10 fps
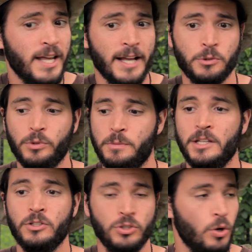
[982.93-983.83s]
that's what's
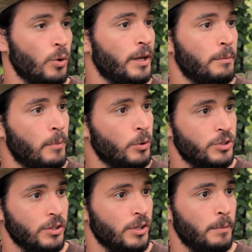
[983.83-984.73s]
being sold at
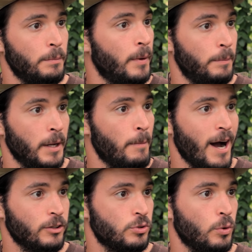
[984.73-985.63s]
most of the big
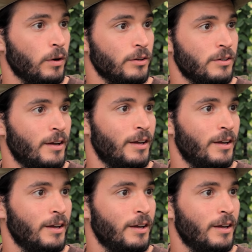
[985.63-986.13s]
box stores.